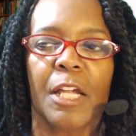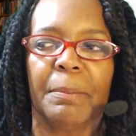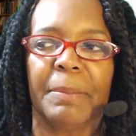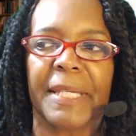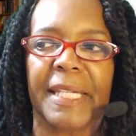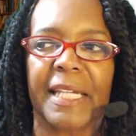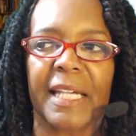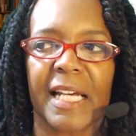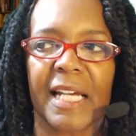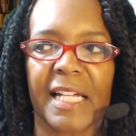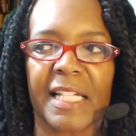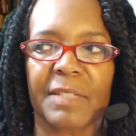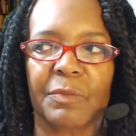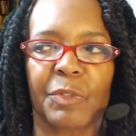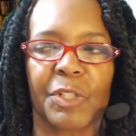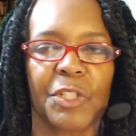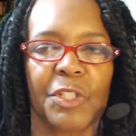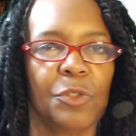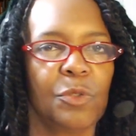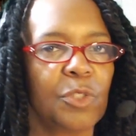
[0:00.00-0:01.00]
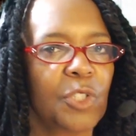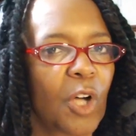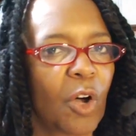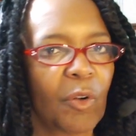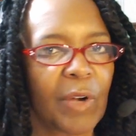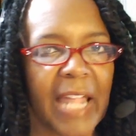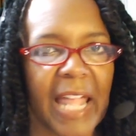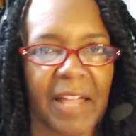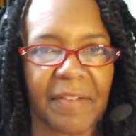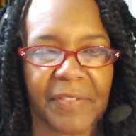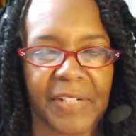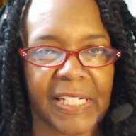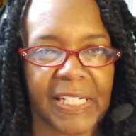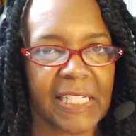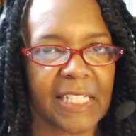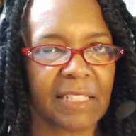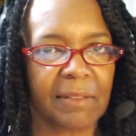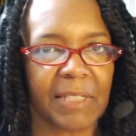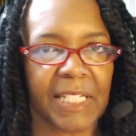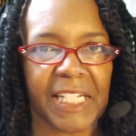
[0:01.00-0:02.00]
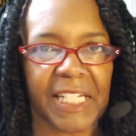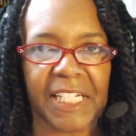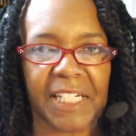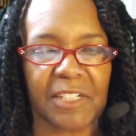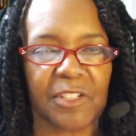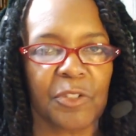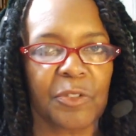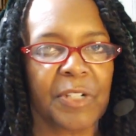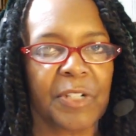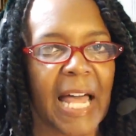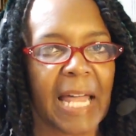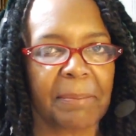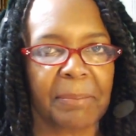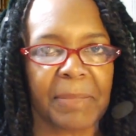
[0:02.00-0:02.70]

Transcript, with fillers: Because when you don't have any any you're not